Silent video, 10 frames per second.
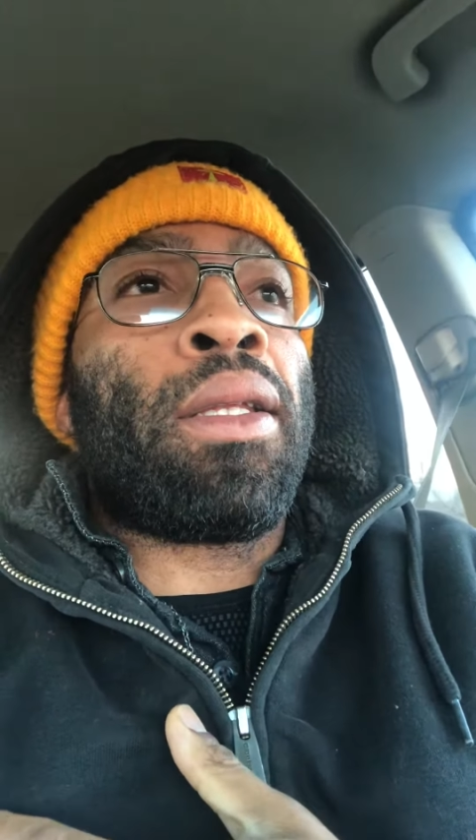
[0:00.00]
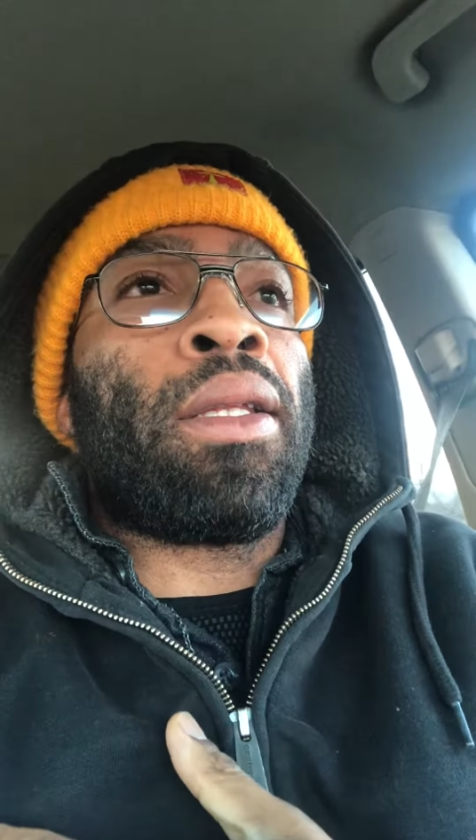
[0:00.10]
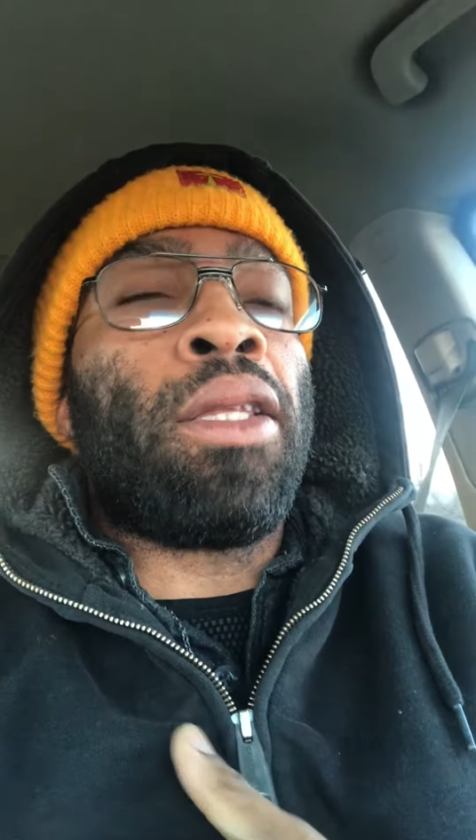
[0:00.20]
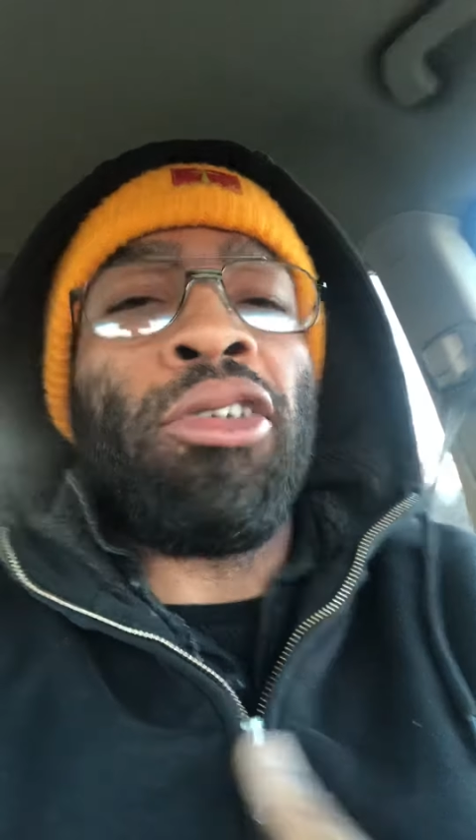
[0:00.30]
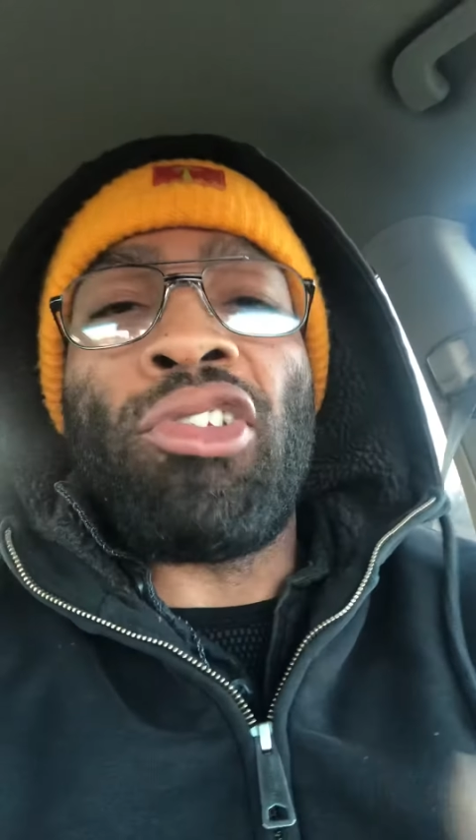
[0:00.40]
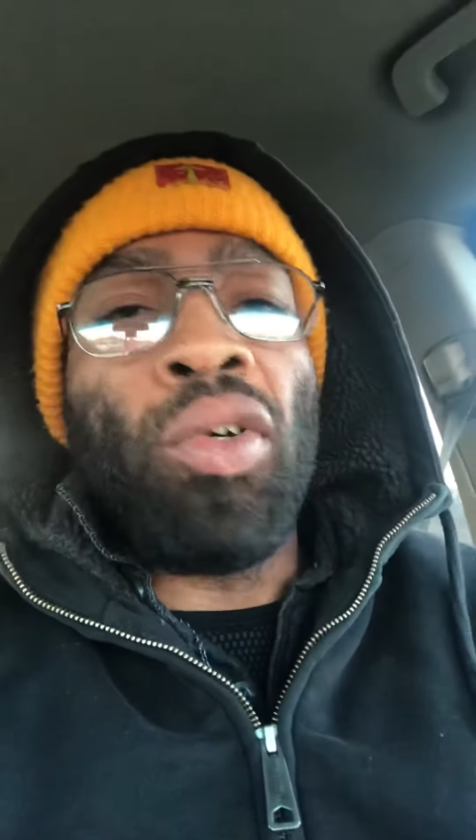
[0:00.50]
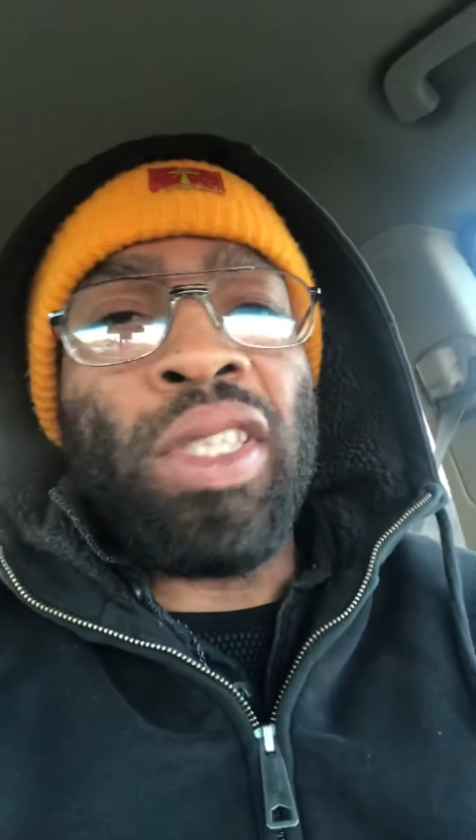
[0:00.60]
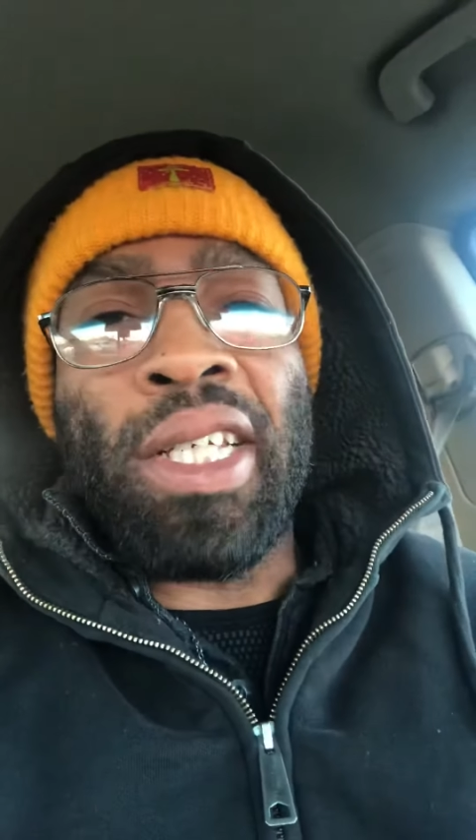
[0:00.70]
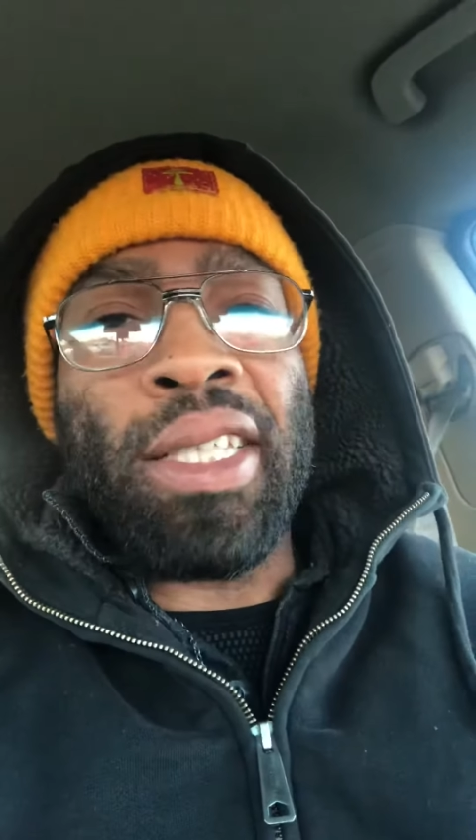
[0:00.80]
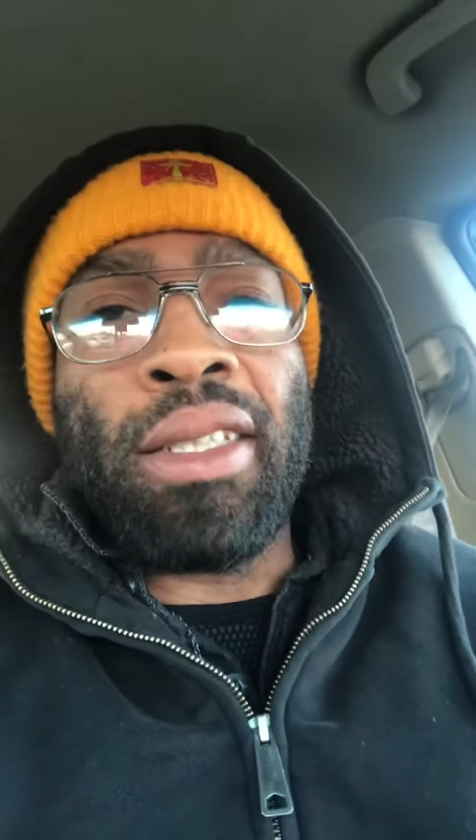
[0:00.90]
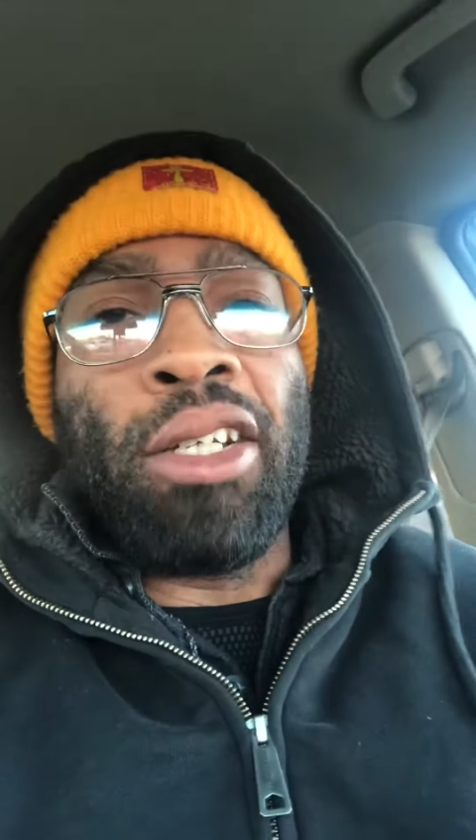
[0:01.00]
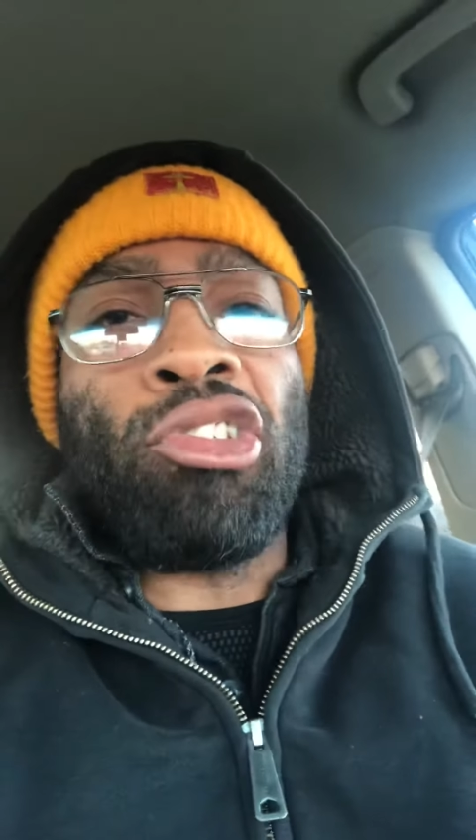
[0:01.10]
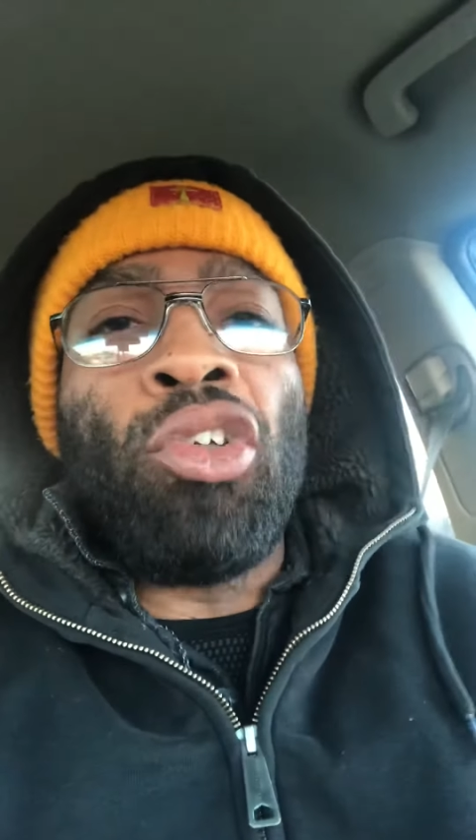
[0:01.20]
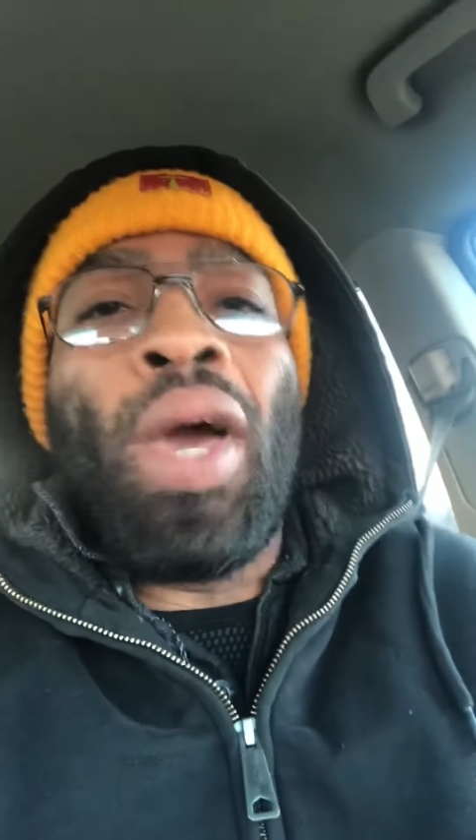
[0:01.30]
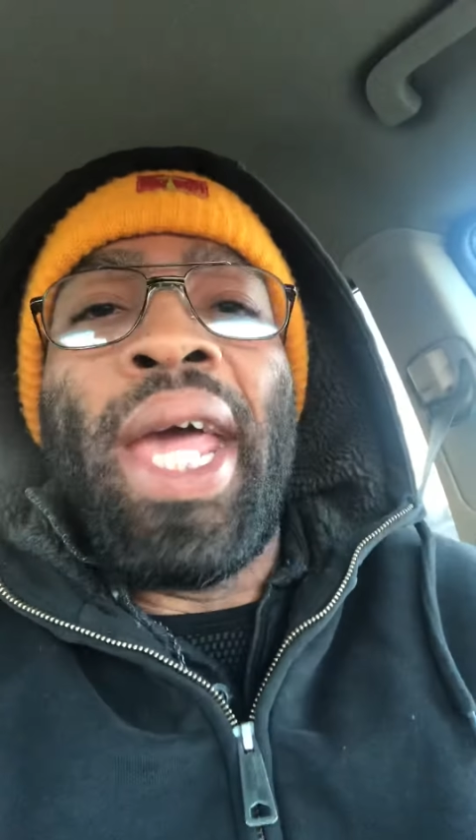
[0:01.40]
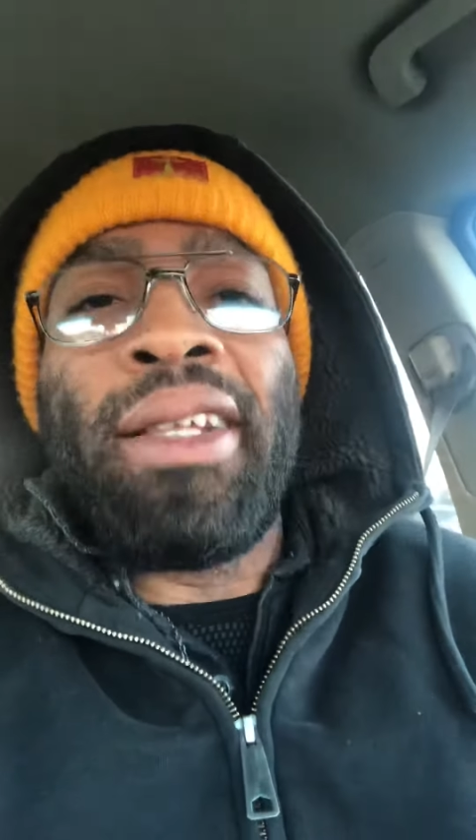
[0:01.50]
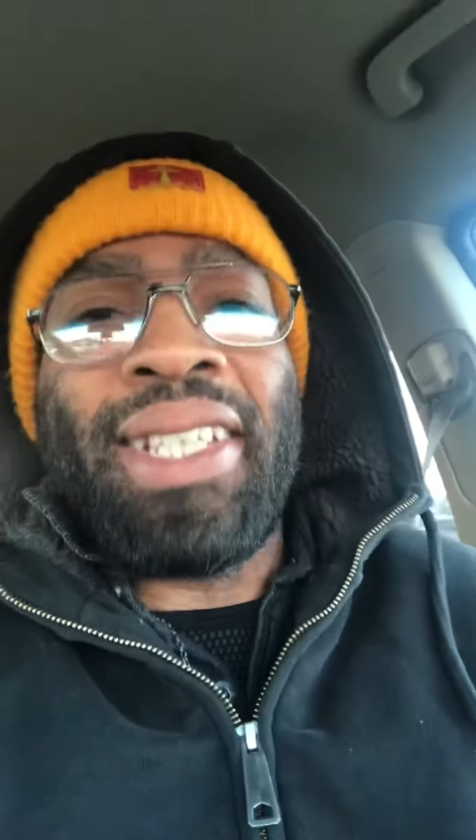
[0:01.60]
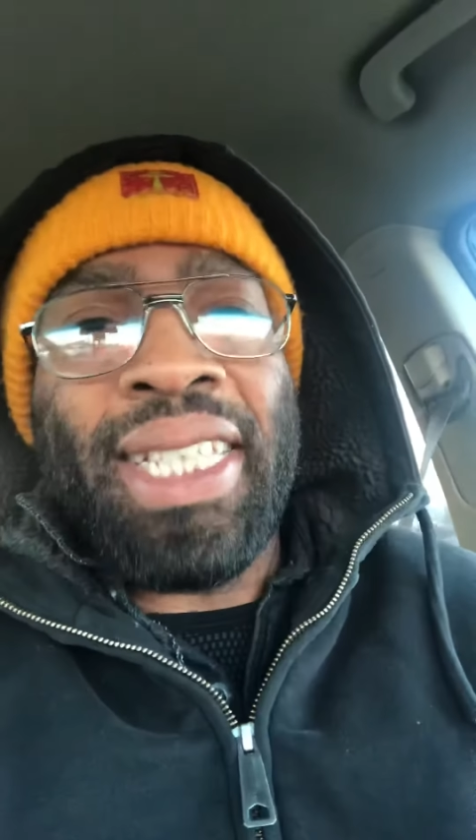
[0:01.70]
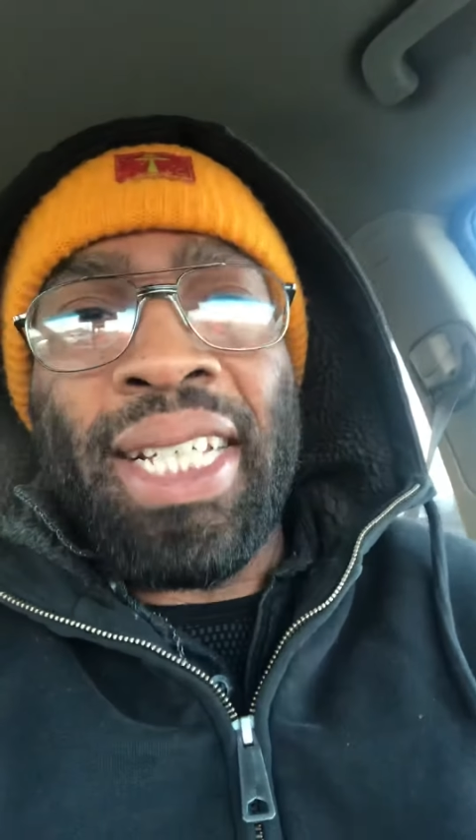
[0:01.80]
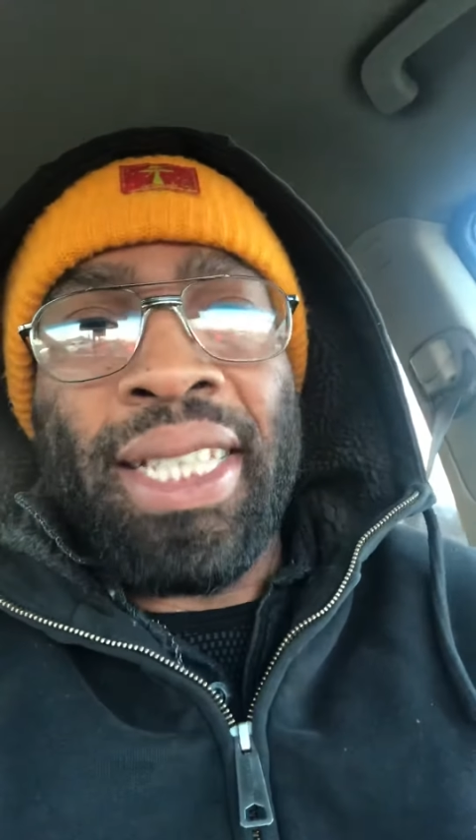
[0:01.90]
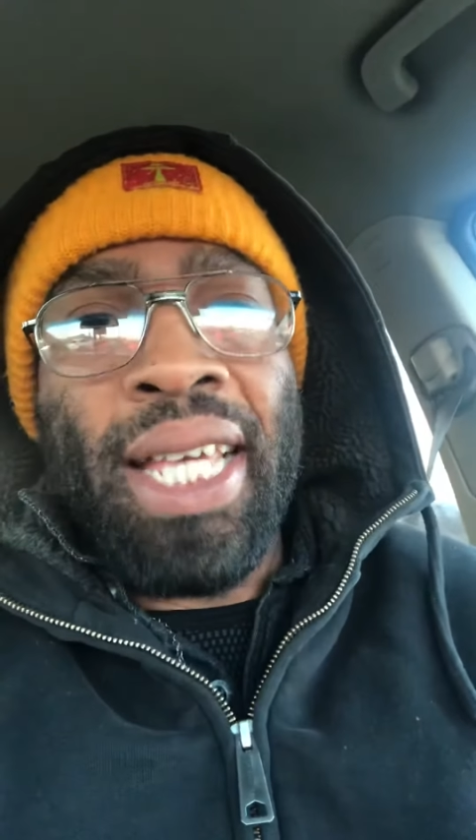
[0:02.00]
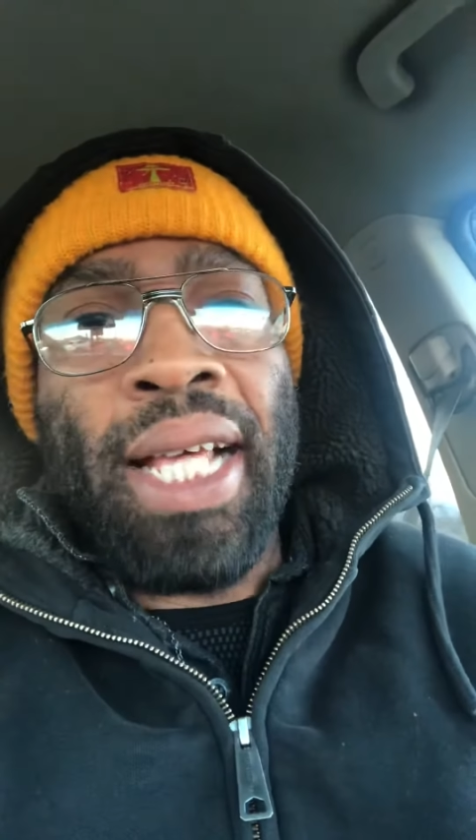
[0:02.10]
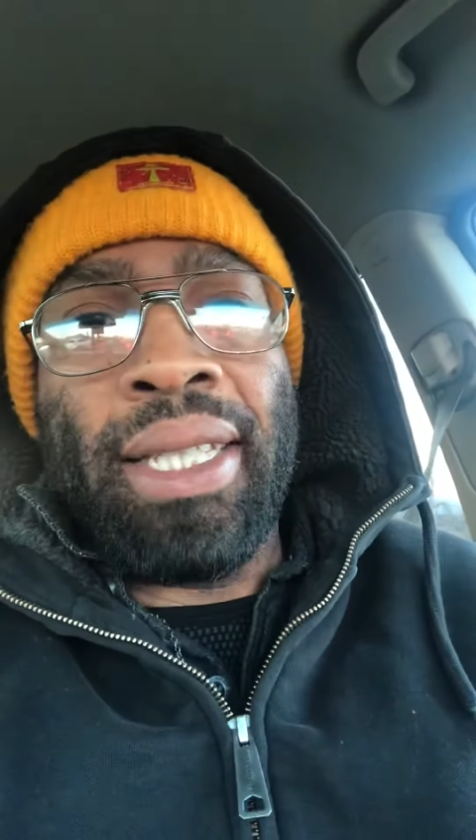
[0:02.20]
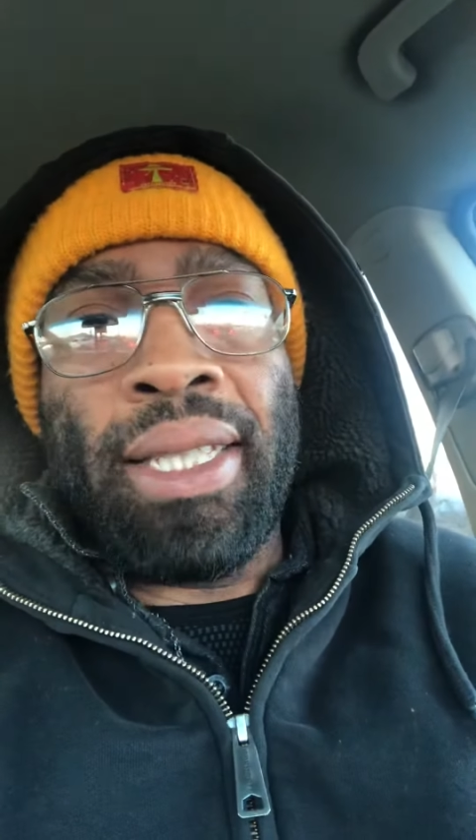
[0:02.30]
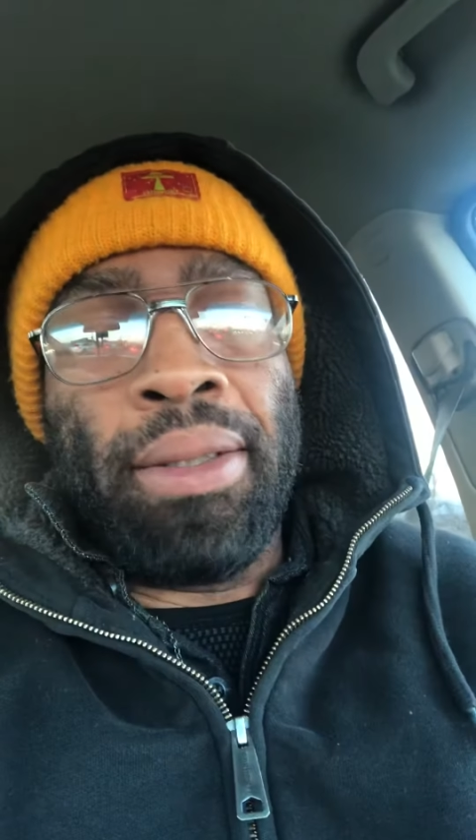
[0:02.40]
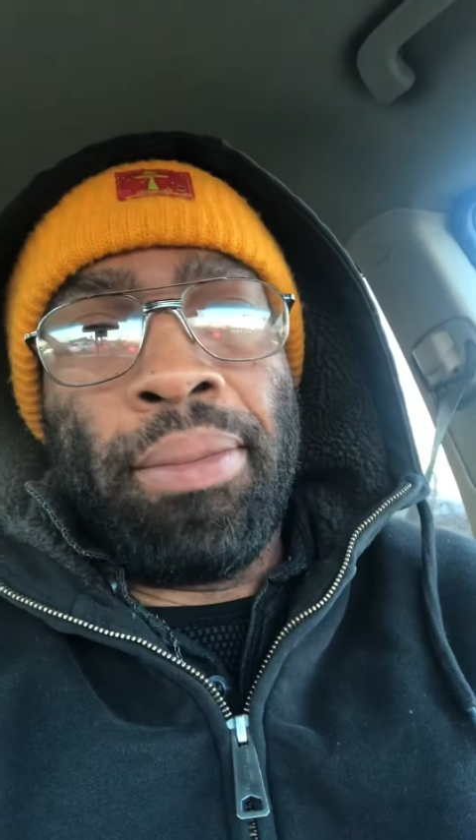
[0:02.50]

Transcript: there's no there's no end to success.